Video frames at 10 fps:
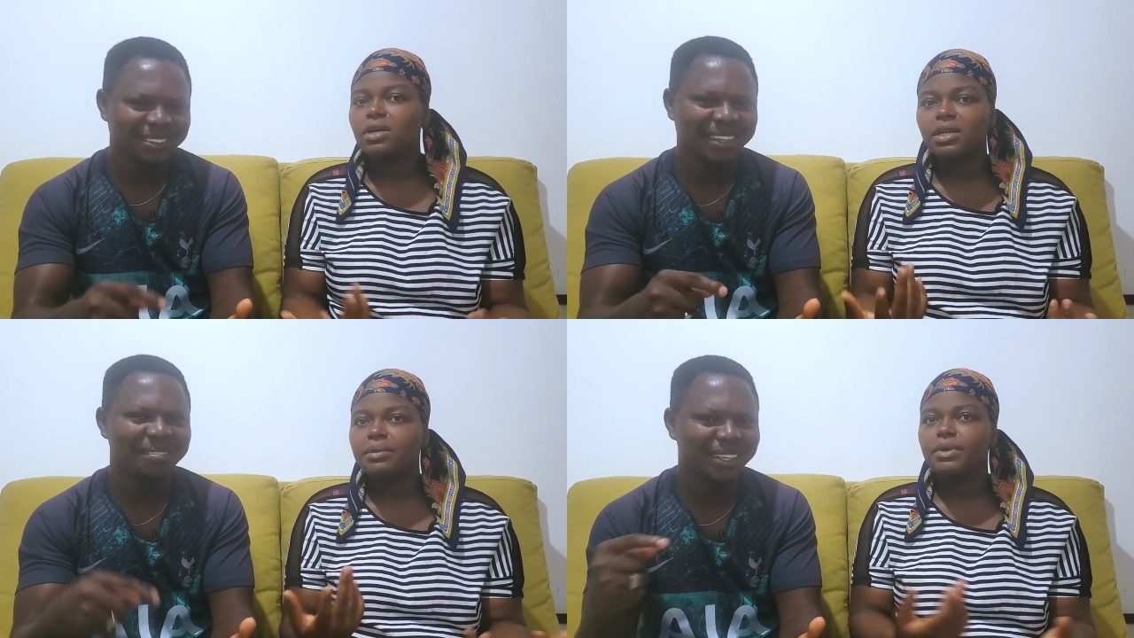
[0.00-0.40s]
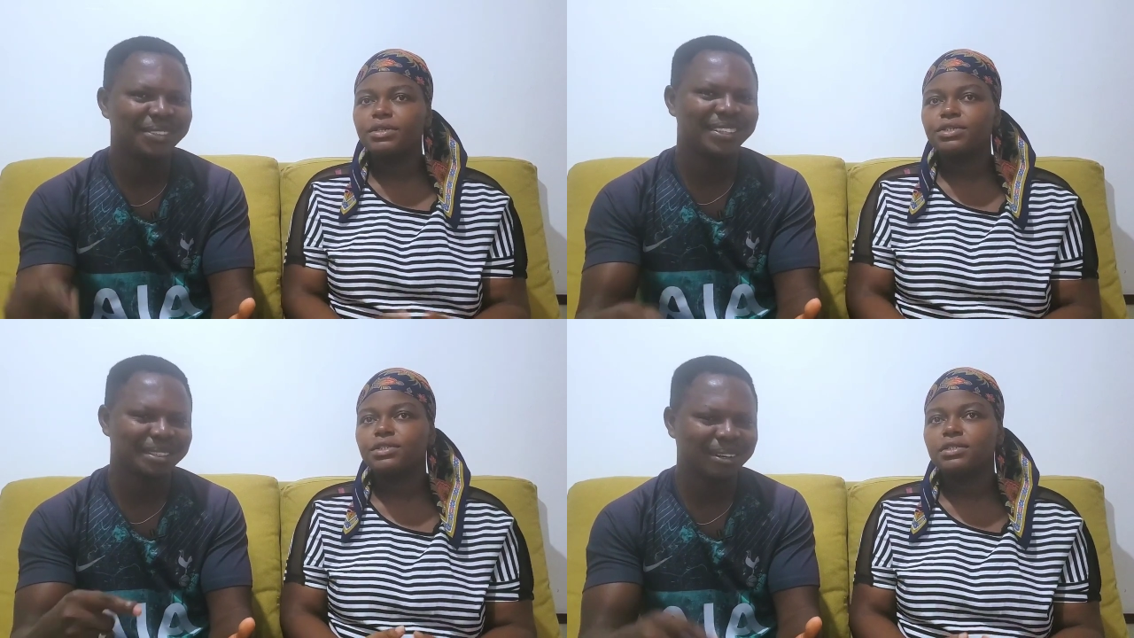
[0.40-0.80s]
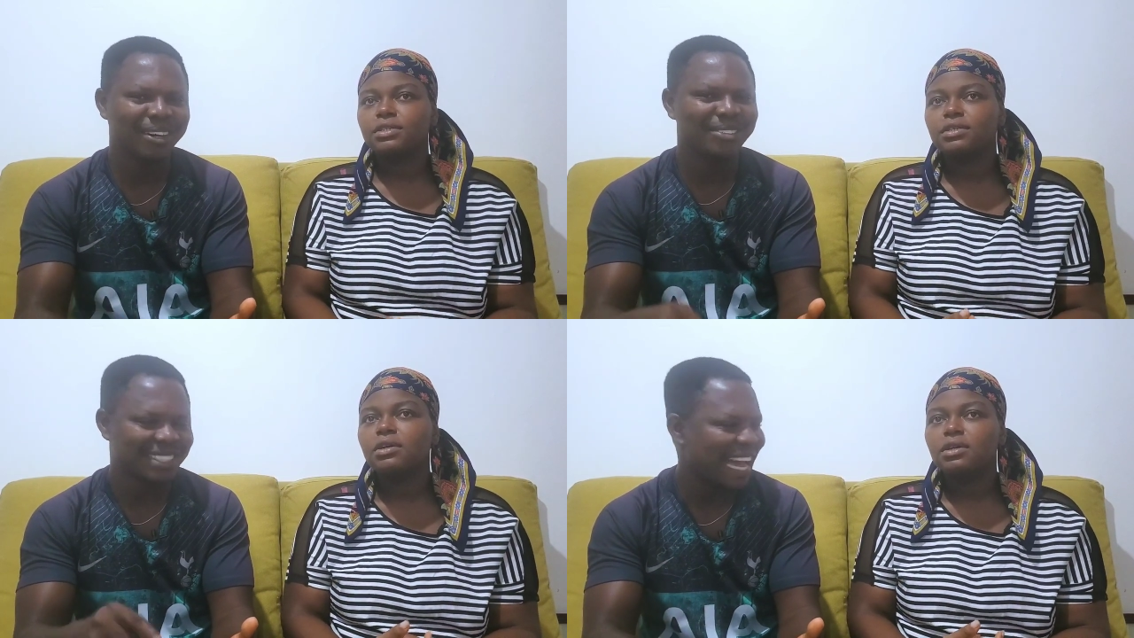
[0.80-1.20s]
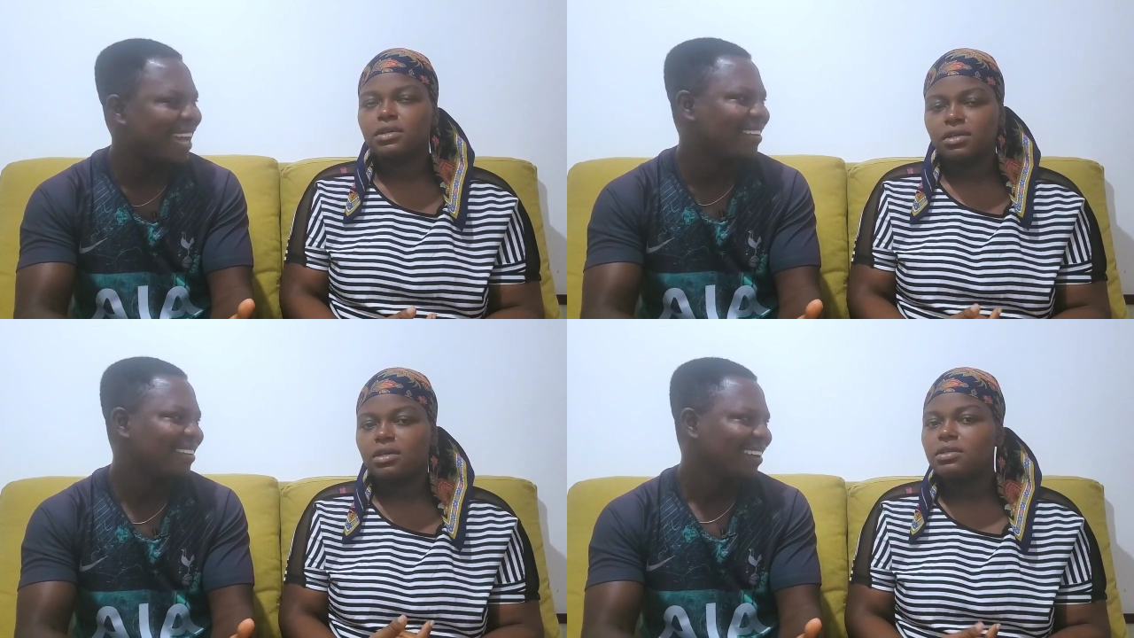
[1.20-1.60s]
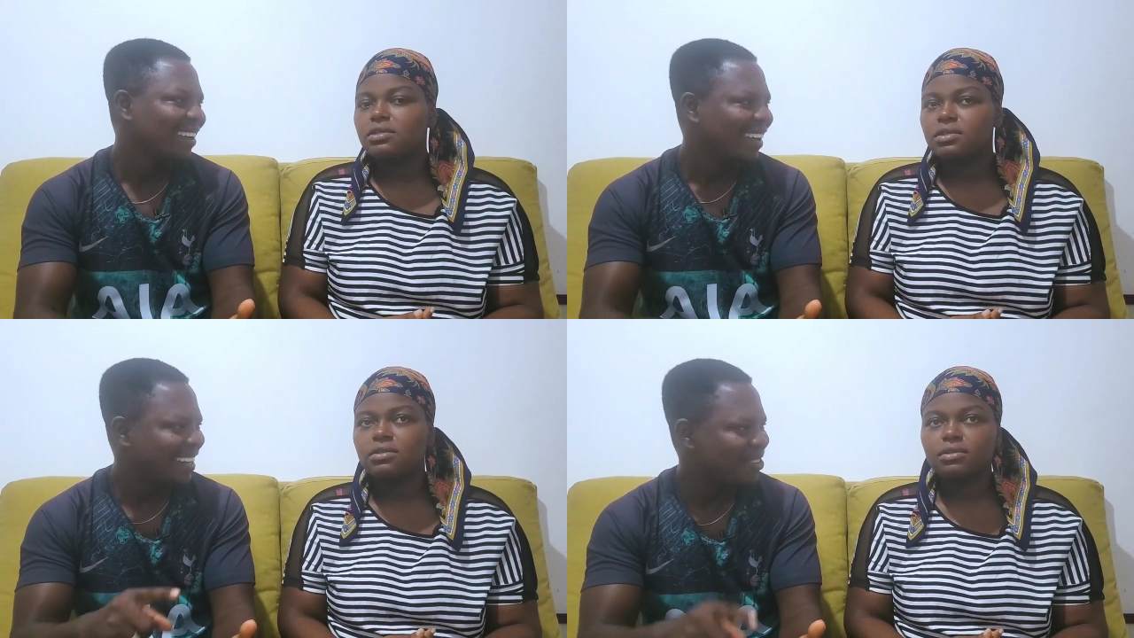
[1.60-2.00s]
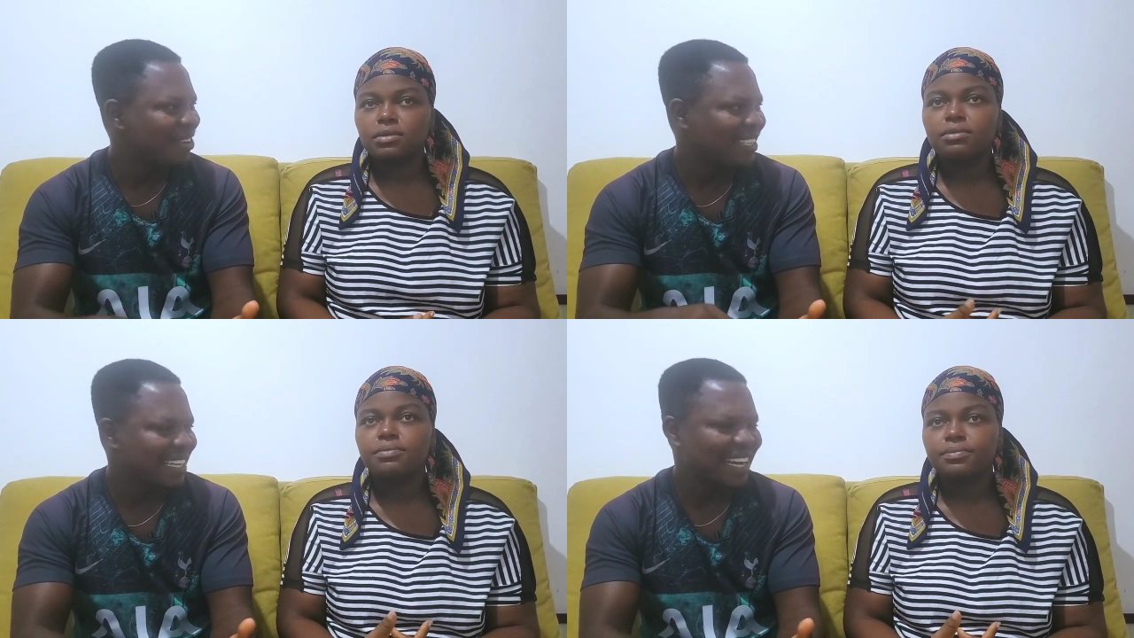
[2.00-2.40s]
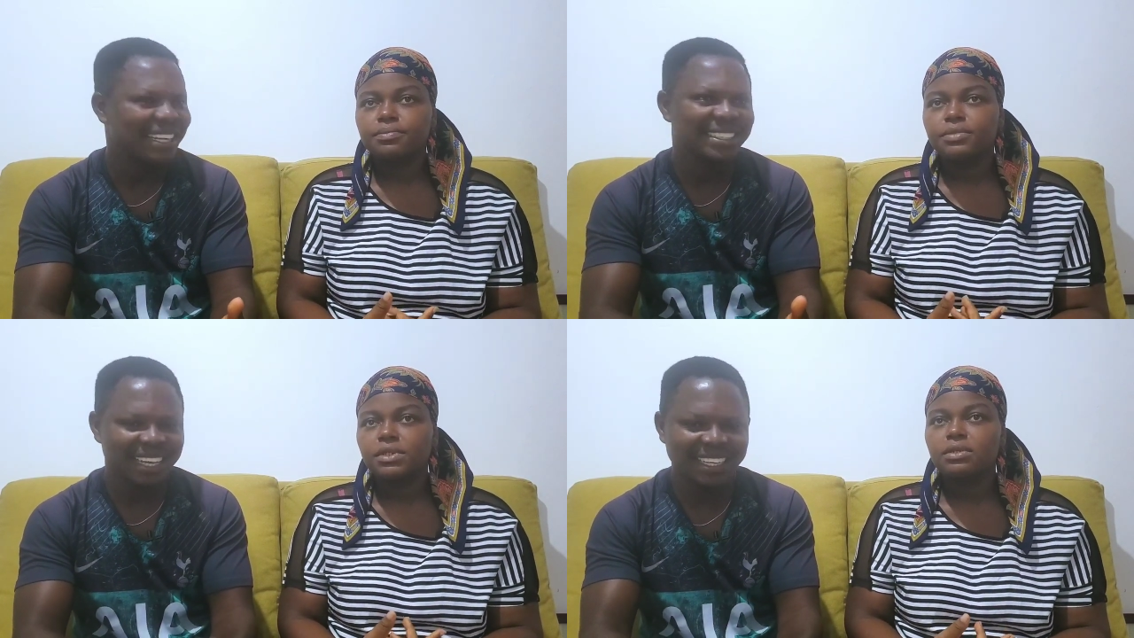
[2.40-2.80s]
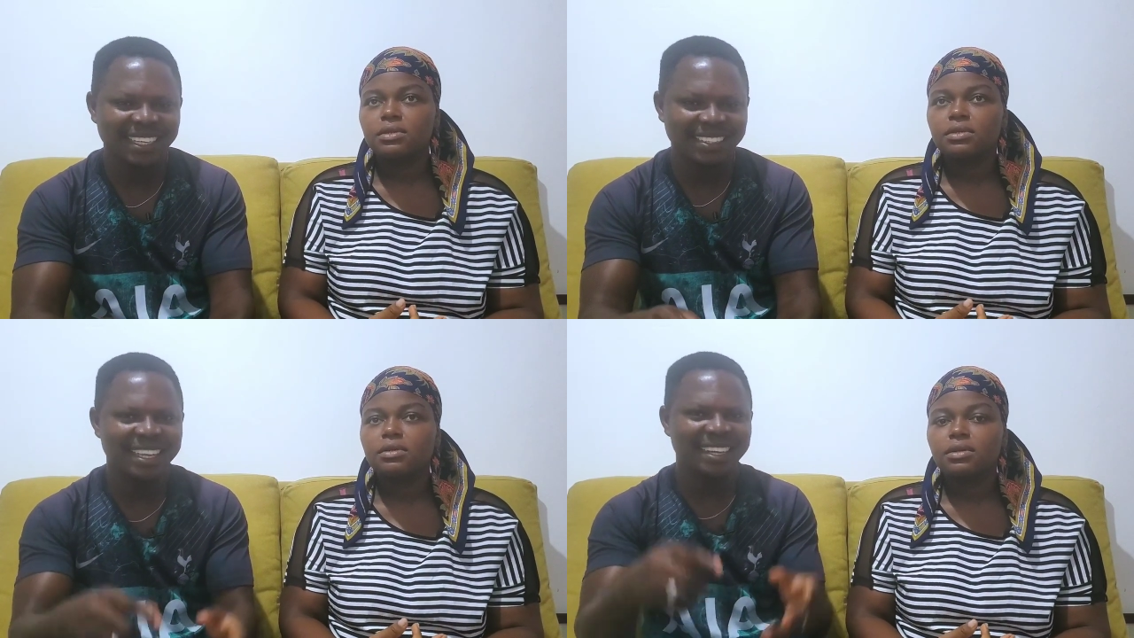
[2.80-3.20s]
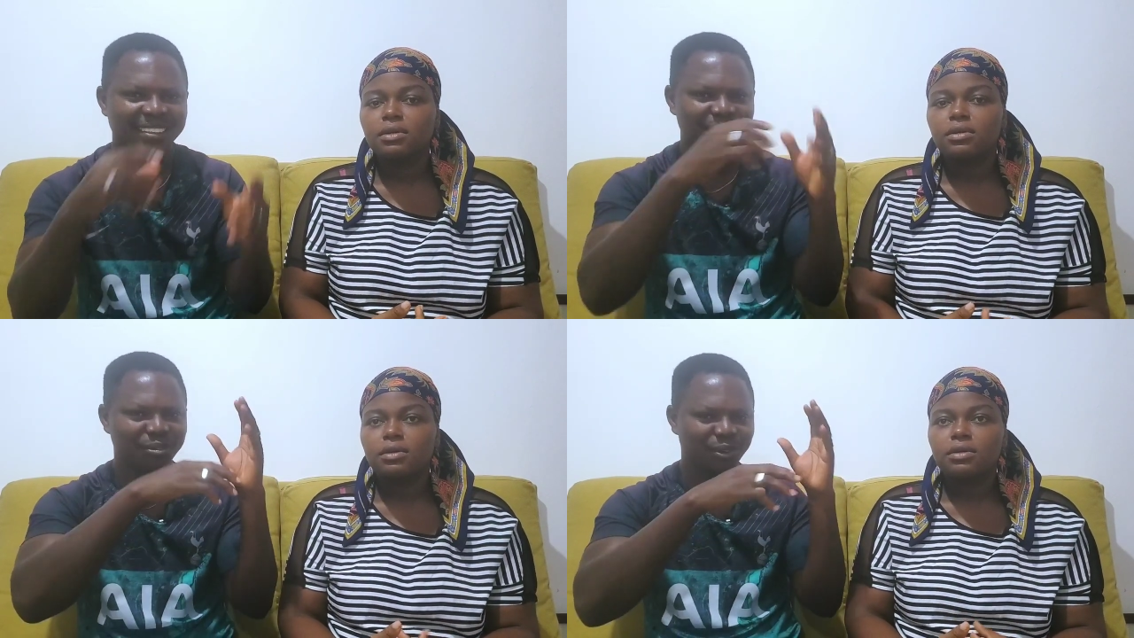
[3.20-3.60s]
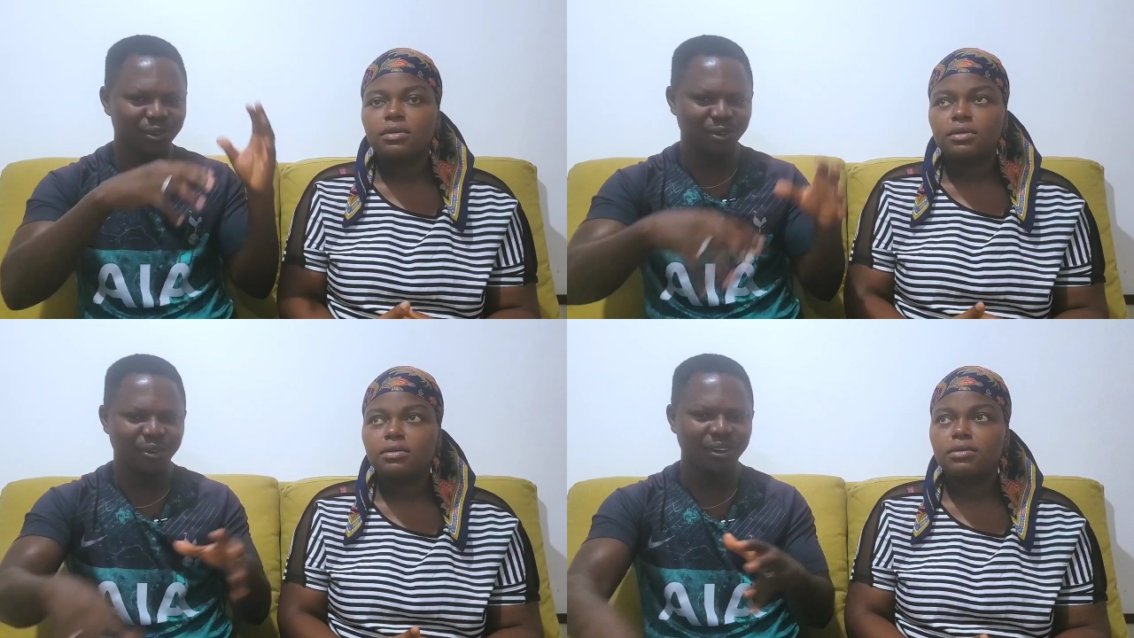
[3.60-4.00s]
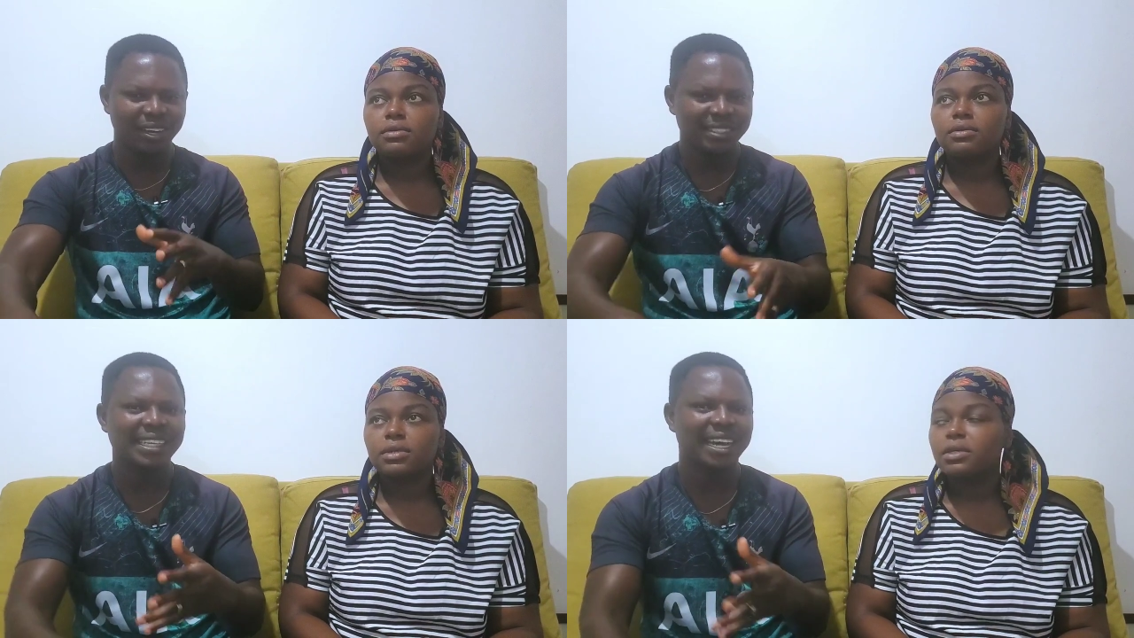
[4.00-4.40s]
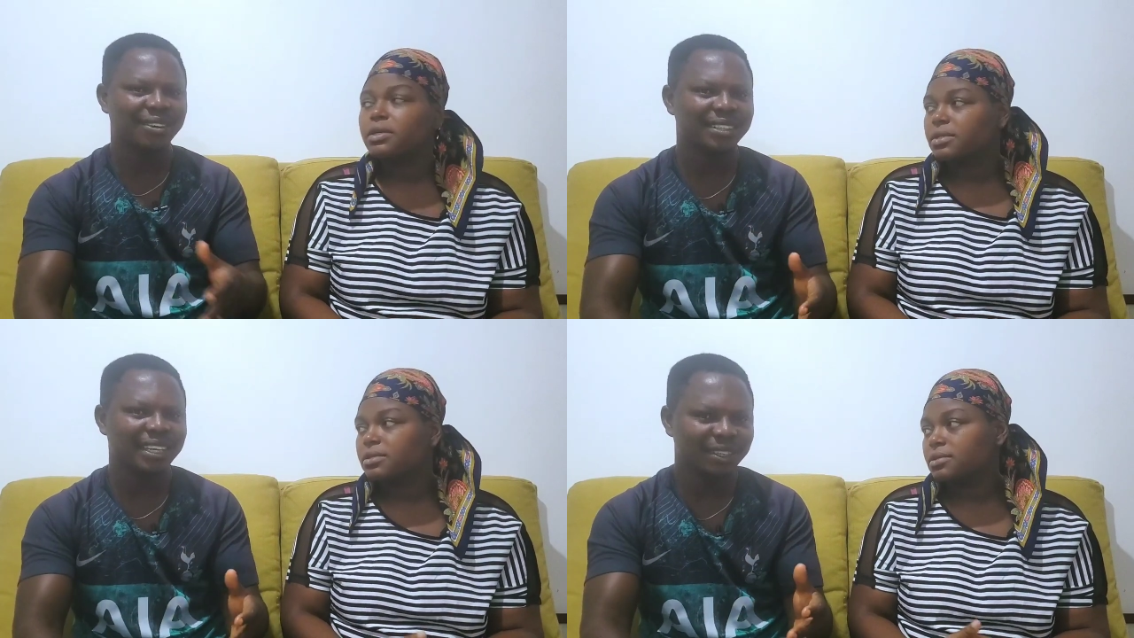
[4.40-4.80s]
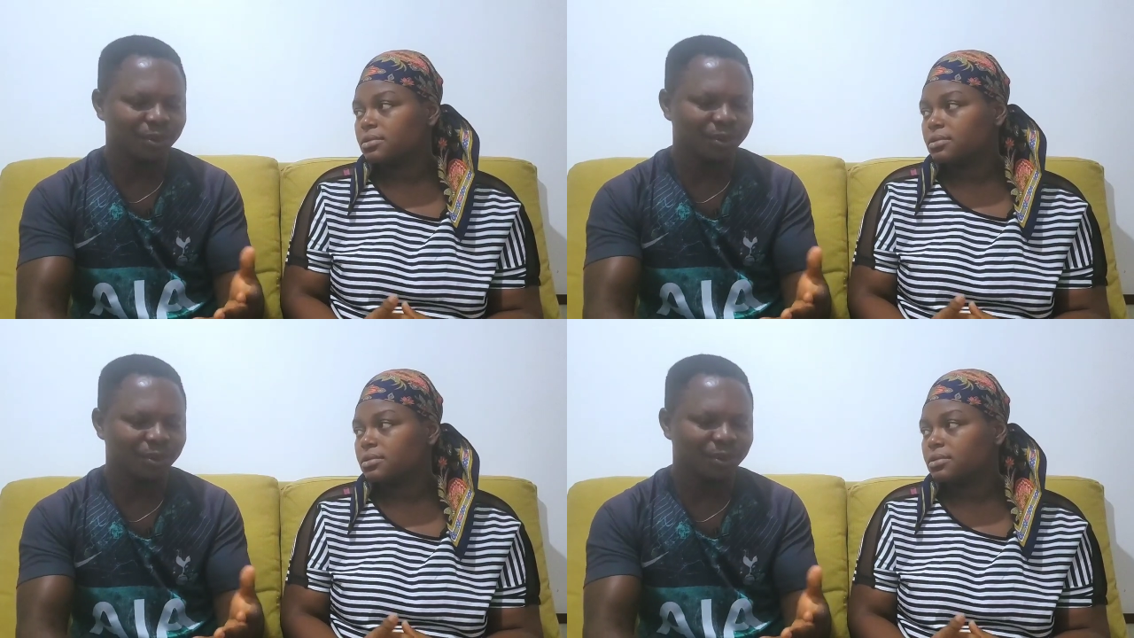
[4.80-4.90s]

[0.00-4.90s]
Speaker 1: so the man taught him how to tile. Yes. And they do the tiling. Tiling is like floor tile yeah. that they,